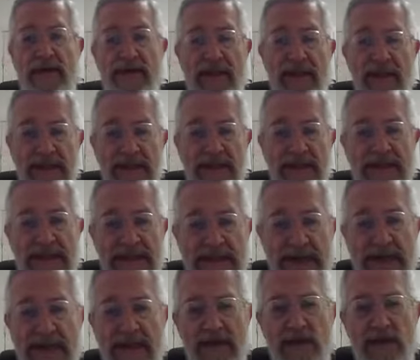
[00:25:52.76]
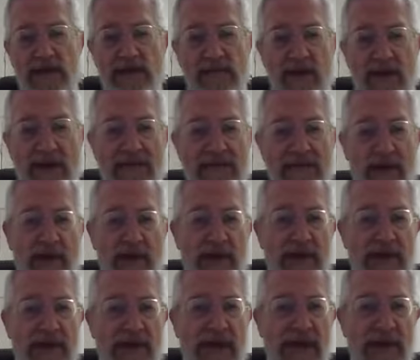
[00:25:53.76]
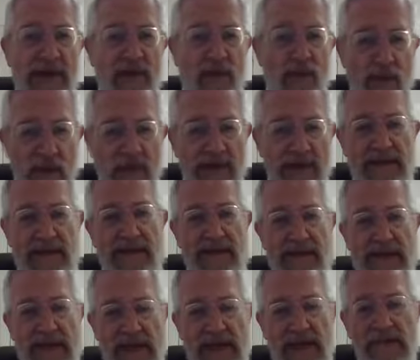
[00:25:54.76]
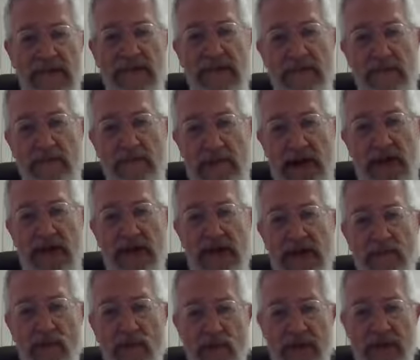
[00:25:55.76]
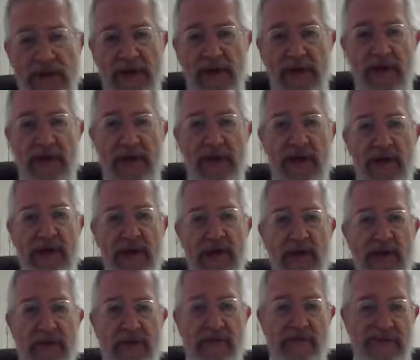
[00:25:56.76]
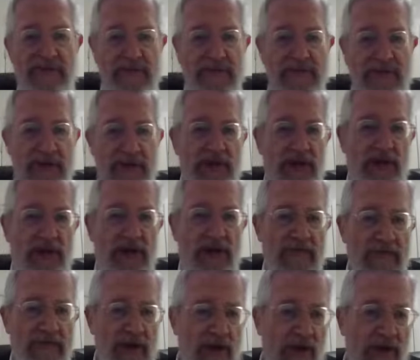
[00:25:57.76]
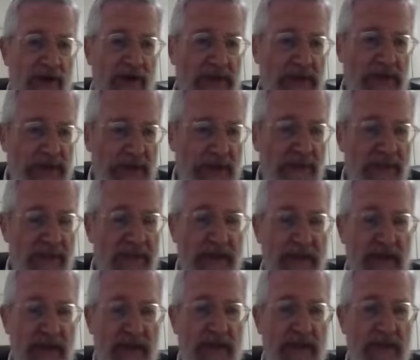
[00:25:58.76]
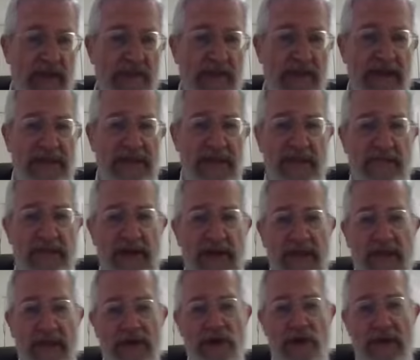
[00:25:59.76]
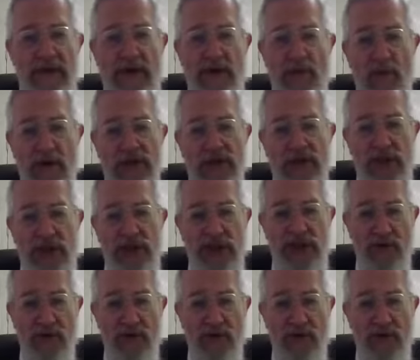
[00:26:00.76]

But this is not a true avoda, and they wanted to give the Bali Mumin the privilege of doing something in the Beis Hamikdash that was